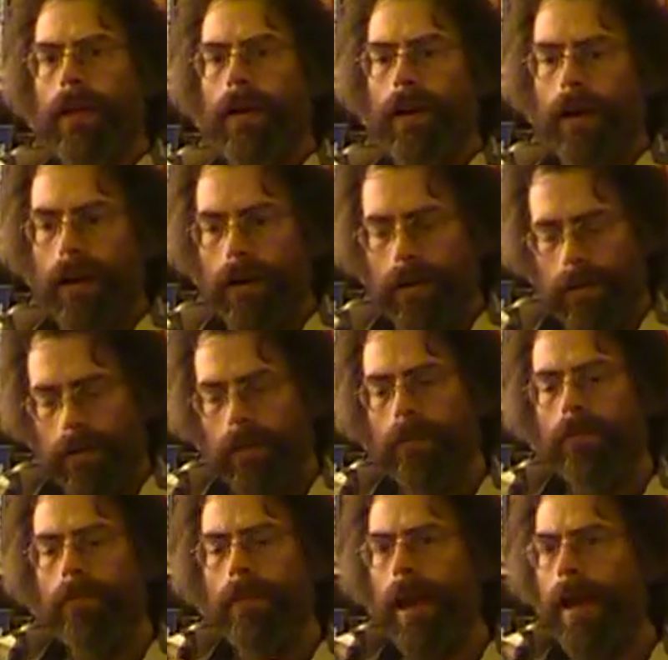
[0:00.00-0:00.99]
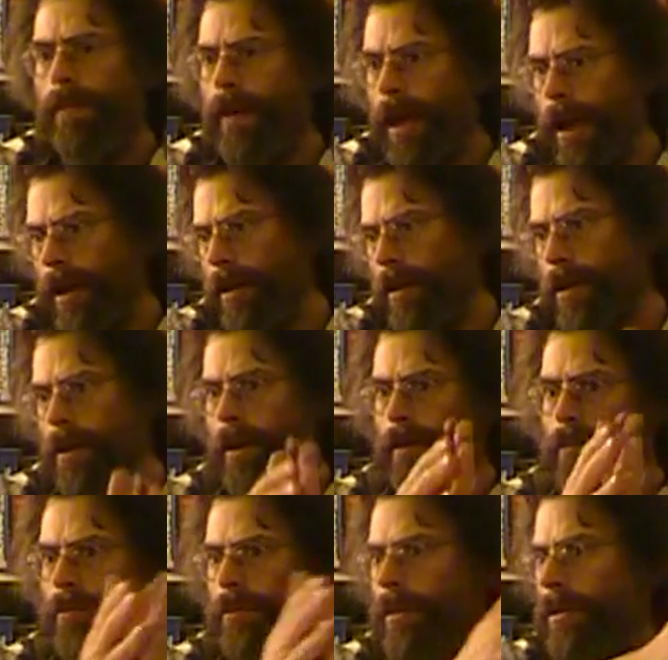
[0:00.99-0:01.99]
And maybe I can
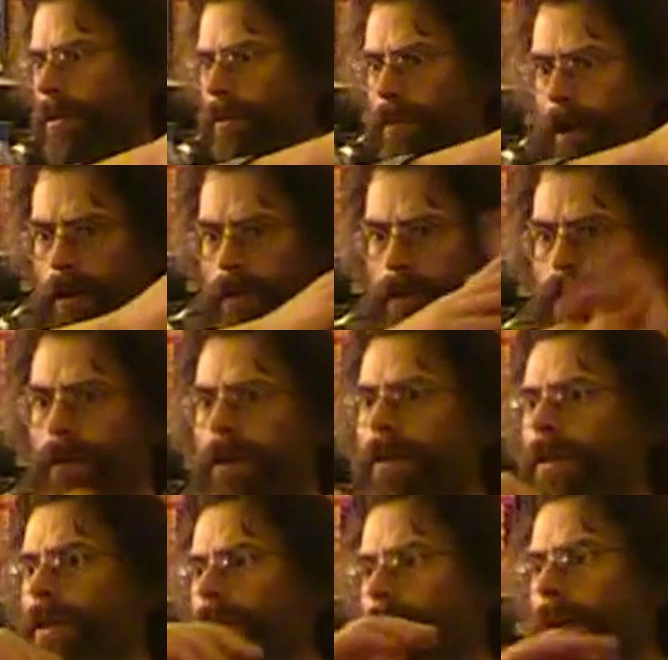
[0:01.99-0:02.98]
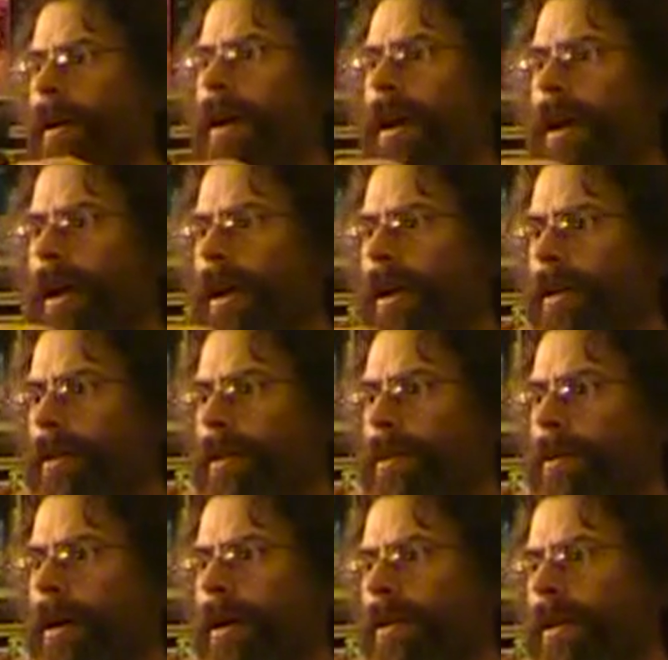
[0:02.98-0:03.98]
start moving further into
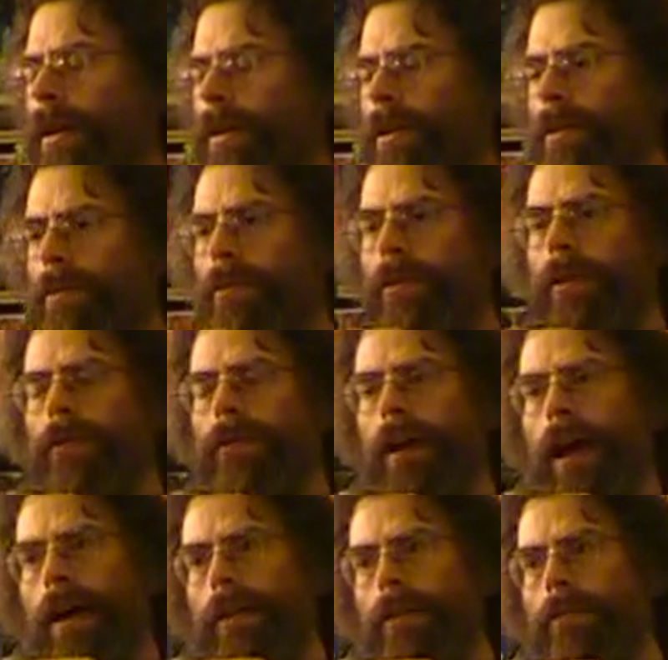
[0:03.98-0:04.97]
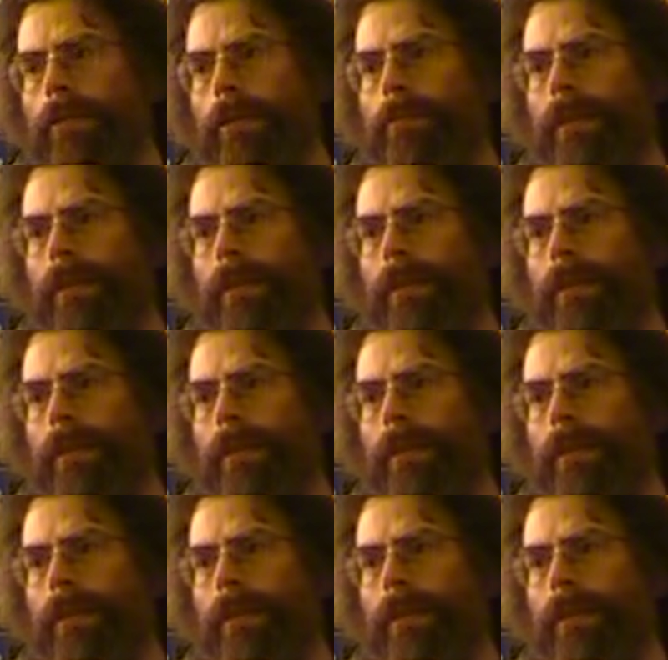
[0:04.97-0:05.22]
where things are more valuable.